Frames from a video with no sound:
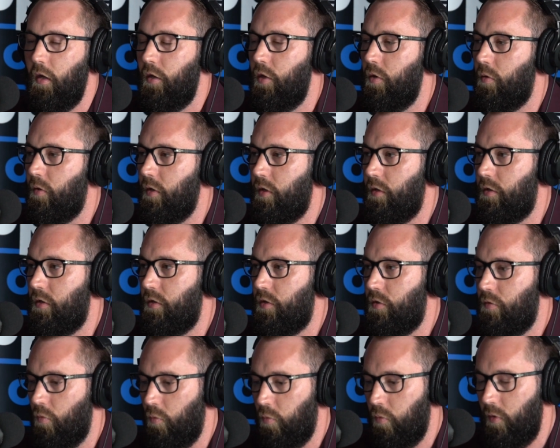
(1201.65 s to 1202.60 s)
You can
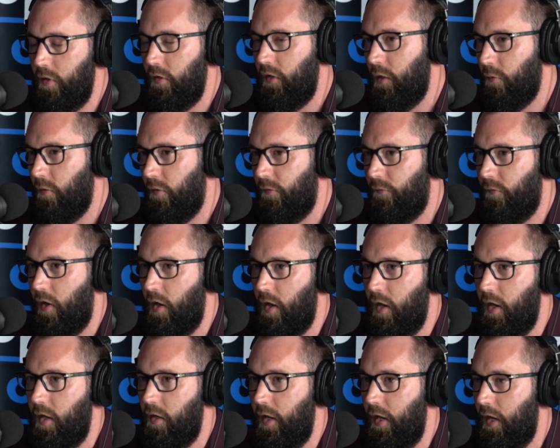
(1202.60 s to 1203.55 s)
really
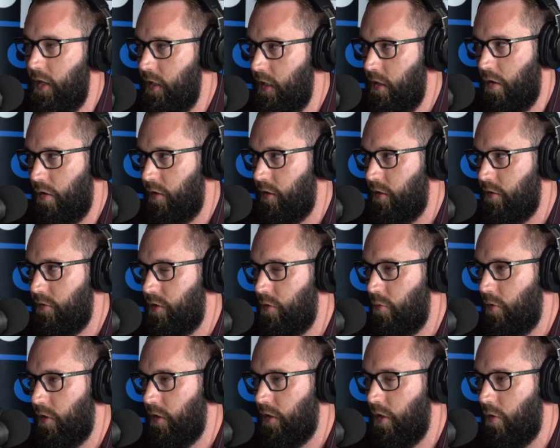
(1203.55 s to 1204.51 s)
refine any audience
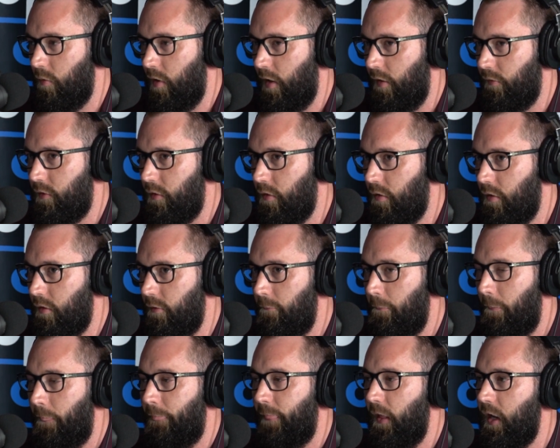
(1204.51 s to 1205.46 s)
you want to go after
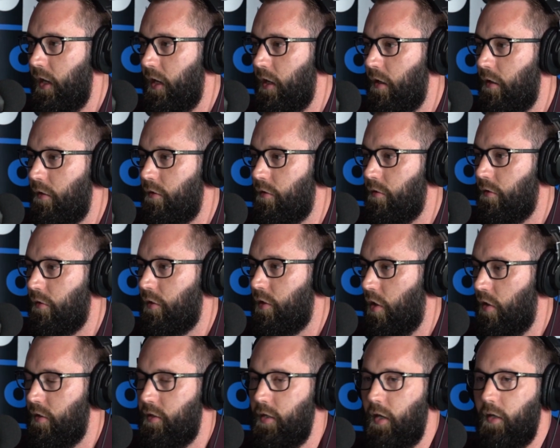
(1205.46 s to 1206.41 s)
and
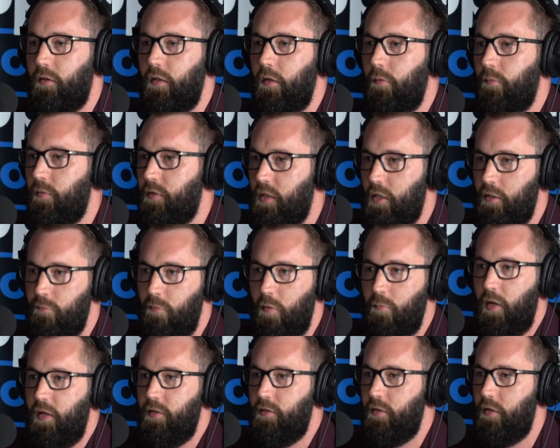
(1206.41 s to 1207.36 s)
contact them, send them a
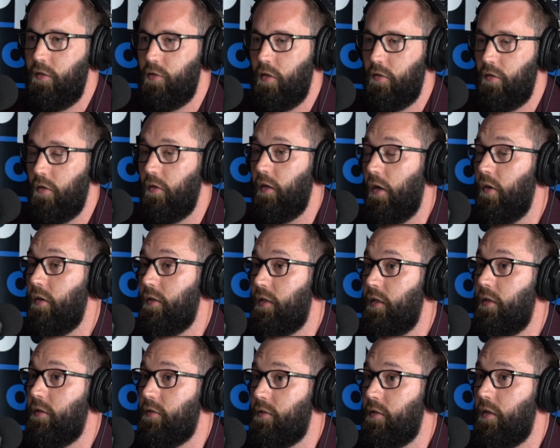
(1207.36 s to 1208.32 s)
message, and they're
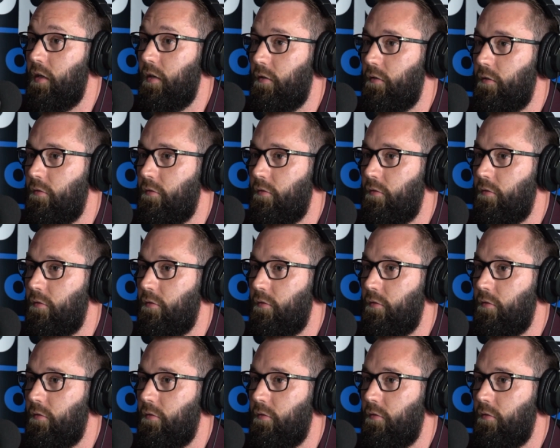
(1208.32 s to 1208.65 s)
guaranteed to see it.